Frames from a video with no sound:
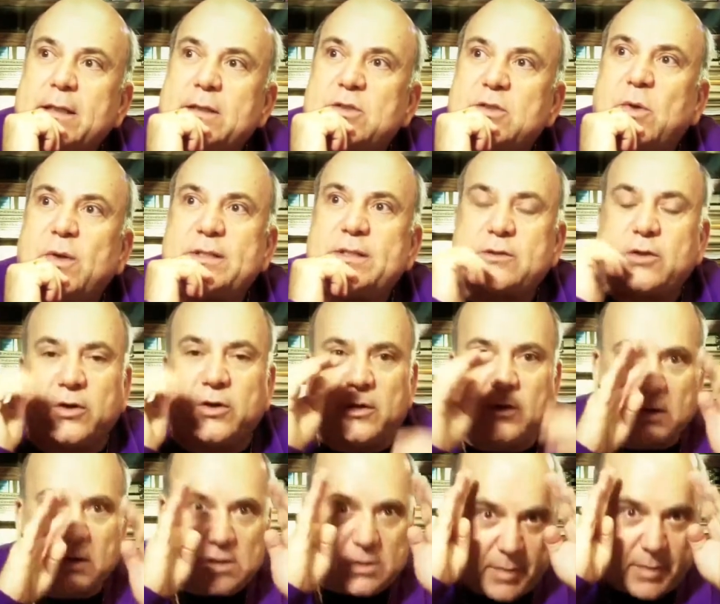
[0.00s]
So I started
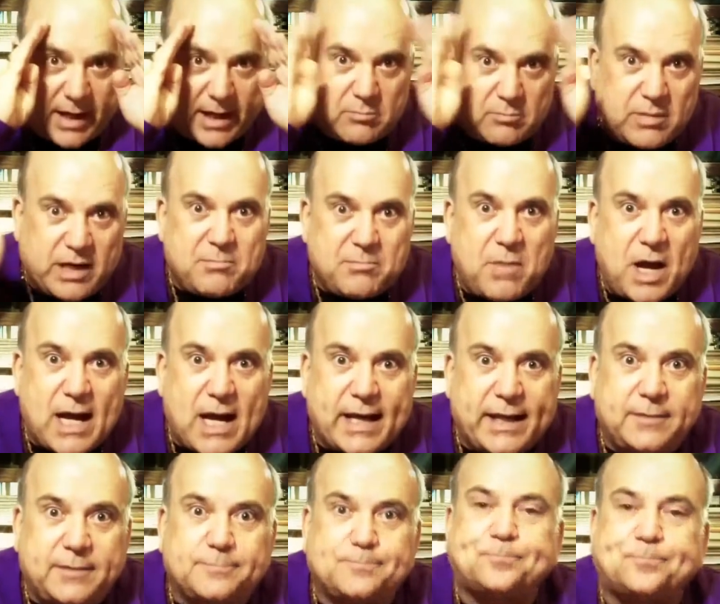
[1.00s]
to expand my
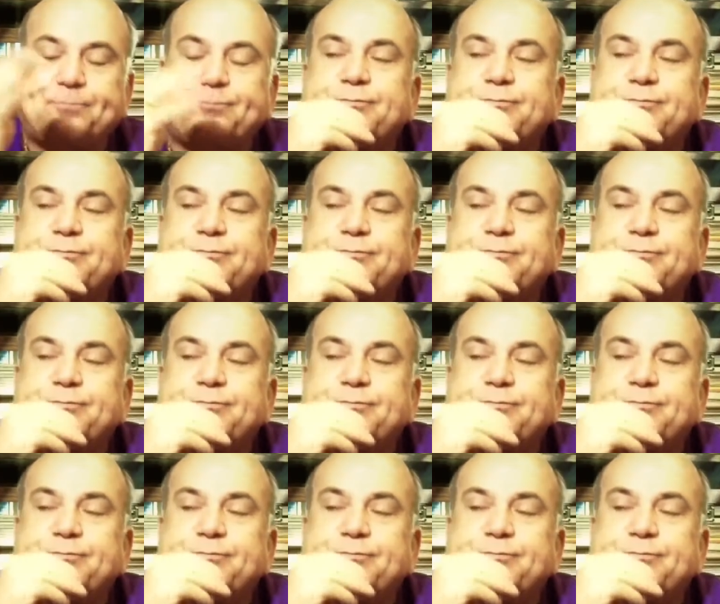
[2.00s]
mind.